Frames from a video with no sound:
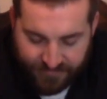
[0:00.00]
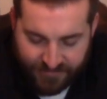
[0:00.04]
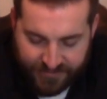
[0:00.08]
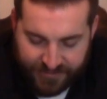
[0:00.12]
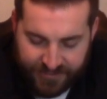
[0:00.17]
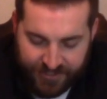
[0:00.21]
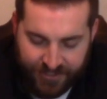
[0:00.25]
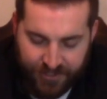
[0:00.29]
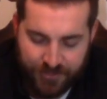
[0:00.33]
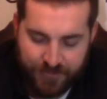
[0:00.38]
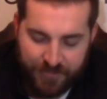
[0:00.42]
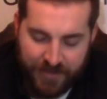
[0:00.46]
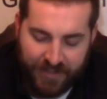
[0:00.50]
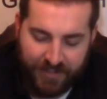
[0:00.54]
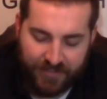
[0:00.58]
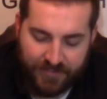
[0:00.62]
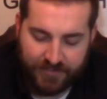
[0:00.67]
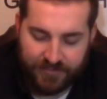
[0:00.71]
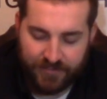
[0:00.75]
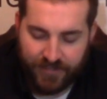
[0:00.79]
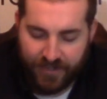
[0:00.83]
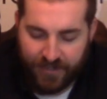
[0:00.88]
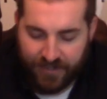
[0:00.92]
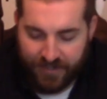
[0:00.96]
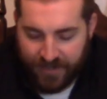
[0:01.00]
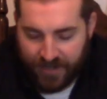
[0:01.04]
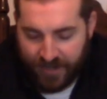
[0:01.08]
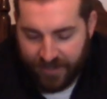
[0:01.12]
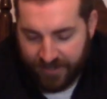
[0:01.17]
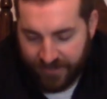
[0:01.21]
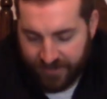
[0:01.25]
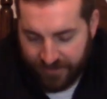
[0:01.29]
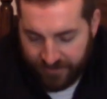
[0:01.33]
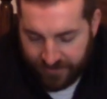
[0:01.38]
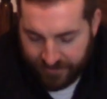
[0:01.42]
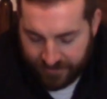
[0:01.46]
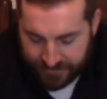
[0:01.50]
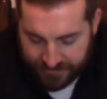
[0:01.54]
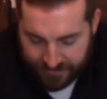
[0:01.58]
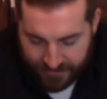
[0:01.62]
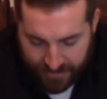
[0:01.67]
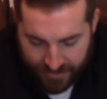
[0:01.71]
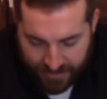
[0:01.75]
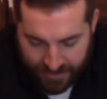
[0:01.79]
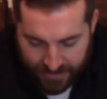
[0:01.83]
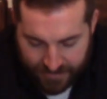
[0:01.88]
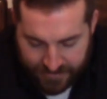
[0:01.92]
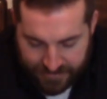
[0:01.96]
excuse me, it's late at night here
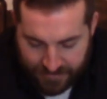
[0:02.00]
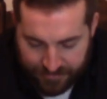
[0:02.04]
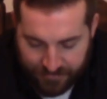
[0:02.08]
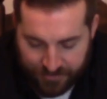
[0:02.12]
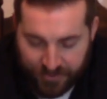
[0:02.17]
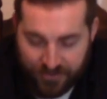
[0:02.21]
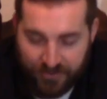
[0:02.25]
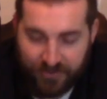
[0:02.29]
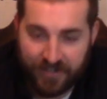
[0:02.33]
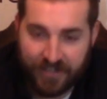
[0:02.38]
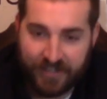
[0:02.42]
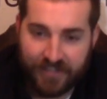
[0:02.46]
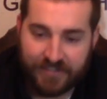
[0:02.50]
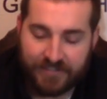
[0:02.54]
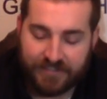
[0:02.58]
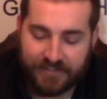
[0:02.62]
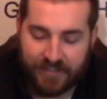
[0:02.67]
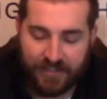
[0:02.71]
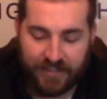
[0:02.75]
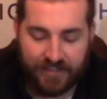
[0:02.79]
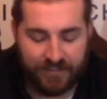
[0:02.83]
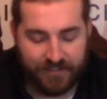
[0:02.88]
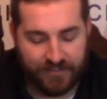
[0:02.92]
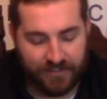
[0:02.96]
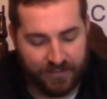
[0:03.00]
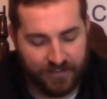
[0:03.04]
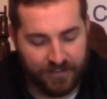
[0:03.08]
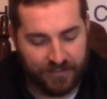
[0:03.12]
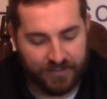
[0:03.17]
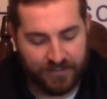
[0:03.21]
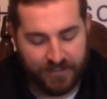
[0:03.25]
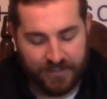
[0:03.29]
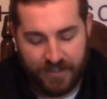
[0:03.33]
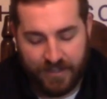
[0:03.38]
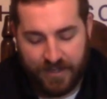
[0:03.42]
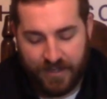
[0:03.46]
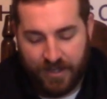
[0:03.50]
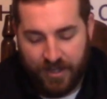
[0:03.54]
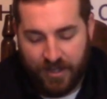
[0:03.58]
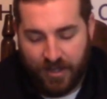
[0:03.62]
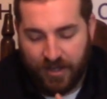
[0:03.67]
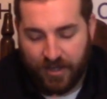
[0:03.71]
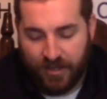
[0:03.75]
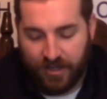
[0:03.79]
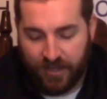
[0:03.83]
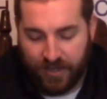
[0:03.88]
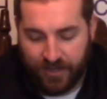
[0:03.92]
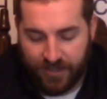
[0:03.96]
uh, as I'm doing this, and
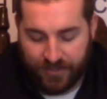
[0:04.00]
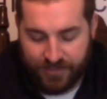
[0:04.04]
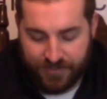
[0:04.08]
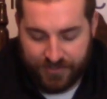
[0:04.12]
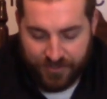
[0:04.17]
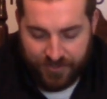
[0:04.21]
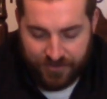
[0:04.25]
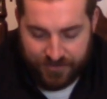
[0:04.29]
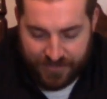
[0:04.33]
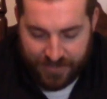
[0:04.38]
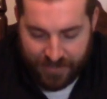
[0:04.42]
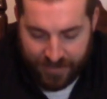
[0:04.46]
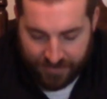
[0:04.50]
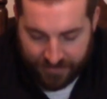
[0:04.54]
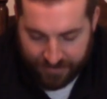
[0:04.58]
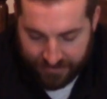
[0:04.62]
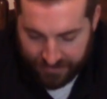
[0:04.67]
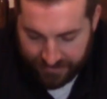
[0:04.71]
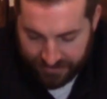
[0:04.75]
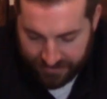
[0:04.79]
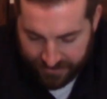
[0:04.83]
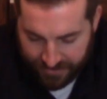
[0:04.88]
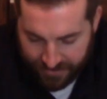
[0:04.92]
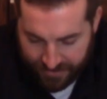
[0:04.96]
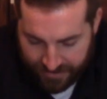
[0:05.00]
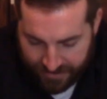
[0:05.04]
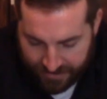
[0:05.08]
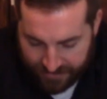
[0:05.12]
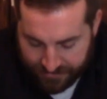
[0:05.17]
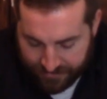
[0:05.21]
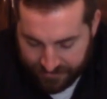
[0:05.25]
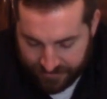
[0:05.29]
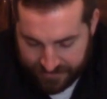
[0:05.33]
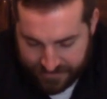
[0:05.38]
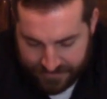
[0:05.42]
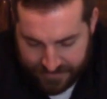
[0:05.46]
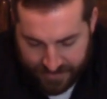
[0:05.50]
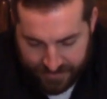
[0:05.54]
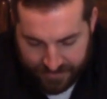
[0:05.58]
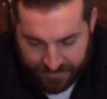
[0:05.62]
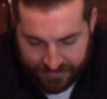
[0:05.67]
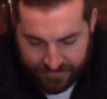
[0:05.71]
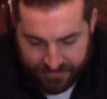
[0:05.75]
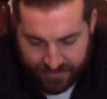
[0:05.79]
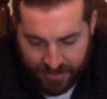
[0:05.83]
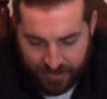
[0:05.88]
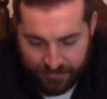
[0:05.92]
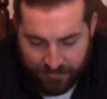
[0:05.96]
uh, uh, excuse that yawn for a
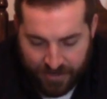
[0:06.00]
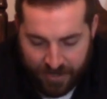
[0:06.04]
second time.